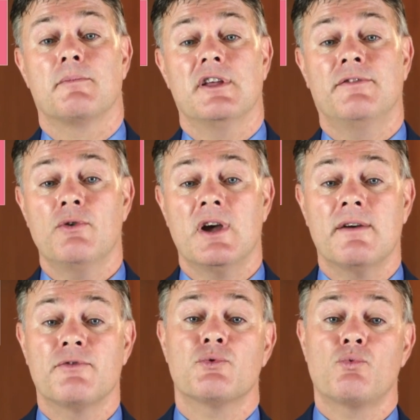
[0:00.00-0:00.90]
But if you
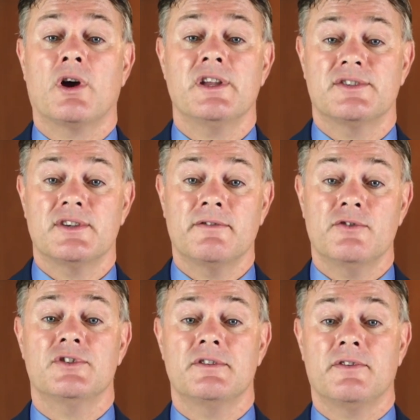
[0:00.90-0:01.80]
have the right
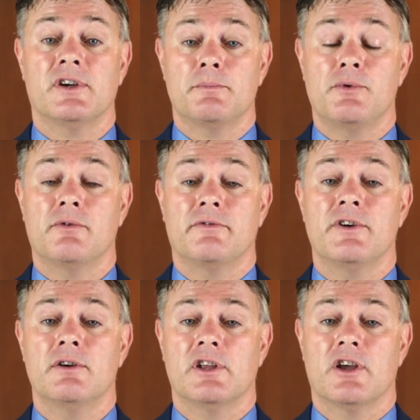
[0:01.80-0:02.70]
diversified
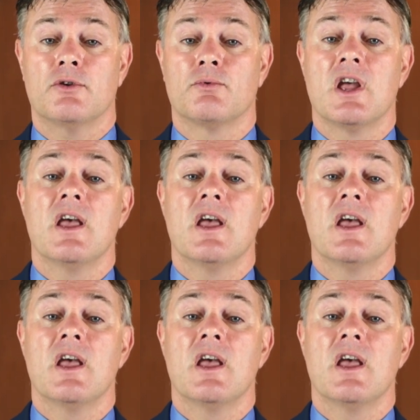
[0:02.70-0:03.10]
portfolio,